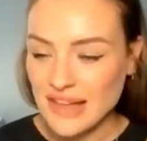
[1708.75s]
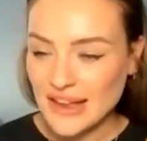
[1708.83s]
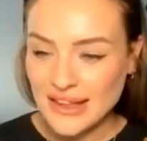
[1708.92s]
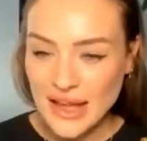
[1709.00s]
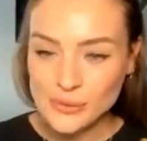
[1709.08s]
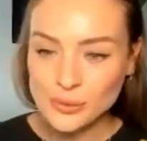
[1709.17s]
I
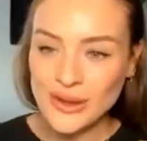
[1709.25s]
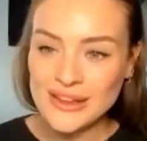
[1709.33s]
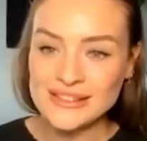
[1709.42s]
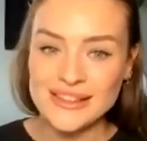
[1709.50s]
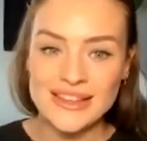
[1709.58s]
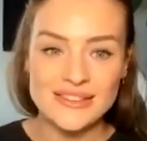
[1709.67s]
can't
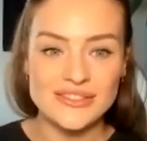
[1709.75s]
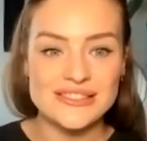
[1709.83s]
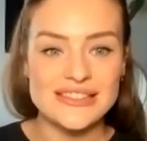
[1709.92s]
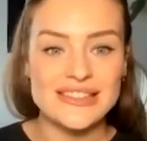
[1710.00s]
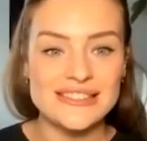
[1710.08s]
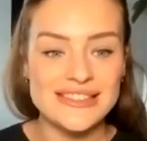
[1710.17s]
wait till I
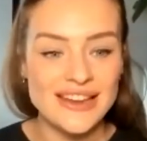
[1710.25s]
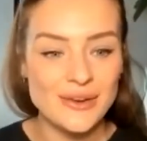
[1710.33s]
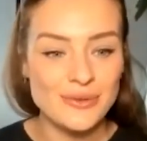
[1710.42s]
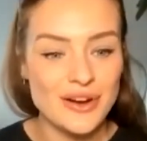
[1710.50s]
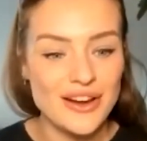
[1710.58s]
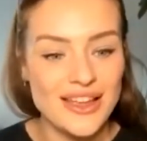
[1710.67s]
see the day
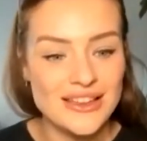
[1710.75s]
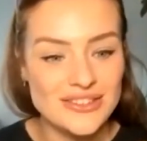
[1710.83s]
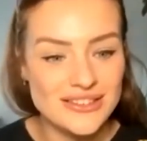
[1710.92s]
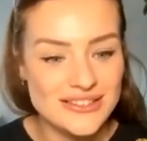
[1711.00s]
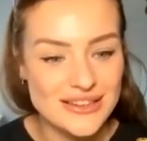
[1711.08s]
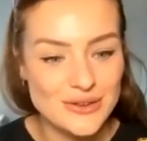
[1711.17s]
where
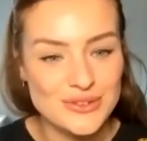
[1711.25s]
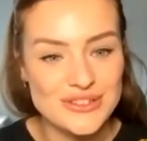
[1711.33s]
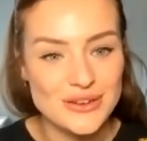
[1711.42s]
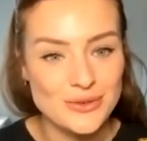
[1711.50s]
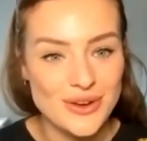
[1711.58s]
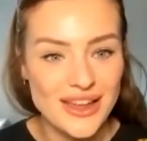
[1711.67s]
Agent
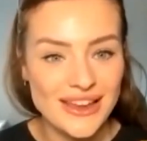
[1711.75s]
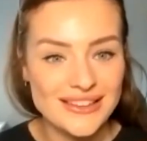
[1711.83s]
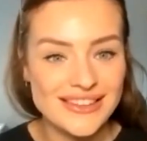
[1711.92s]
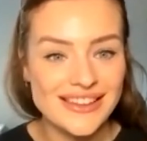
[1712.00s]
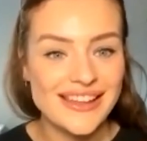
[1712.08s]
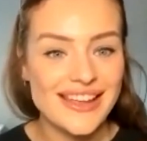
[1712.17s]

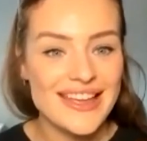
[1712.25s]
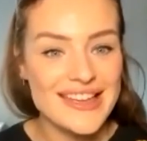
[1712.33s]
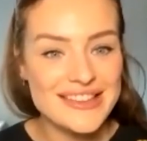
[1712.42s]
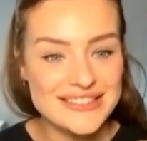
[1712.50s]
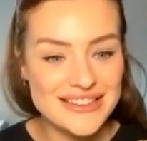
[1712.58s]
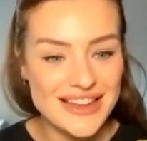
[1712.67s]
008
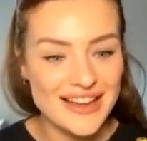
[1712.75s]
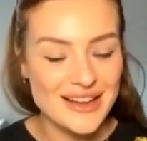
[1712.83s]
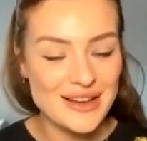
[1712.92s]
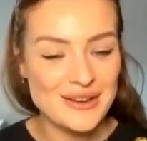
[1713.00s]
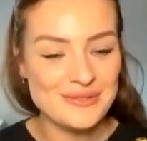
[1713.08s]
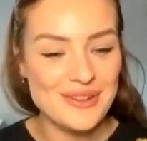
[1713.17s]
is
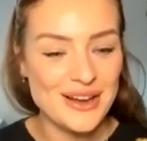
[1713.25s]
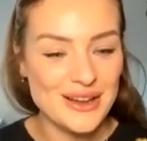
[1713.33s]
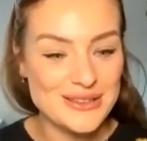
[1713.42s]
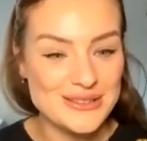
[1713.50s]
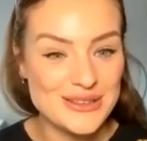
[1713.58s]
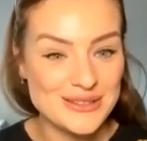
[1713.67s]
a
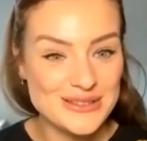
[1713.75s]
consultant.